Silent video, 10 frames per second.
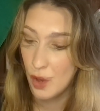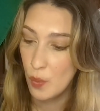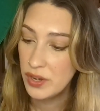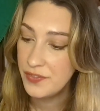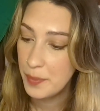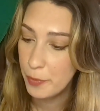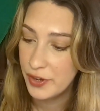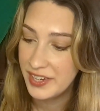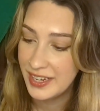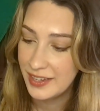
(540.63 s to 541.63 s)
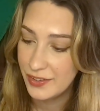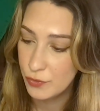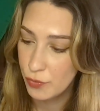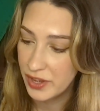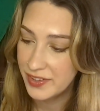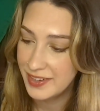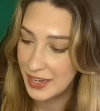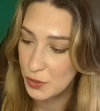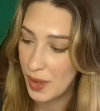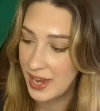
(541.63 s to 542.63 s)
One of the prettiest
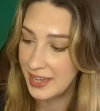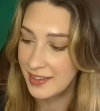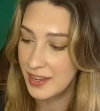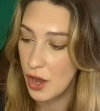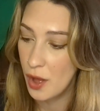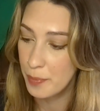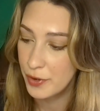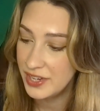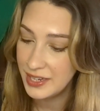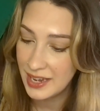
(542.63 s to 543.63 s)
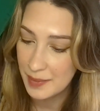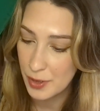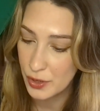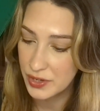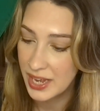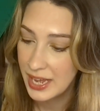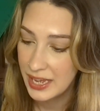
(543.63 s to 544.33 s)
rustic dwellings in our pretty neighbourhood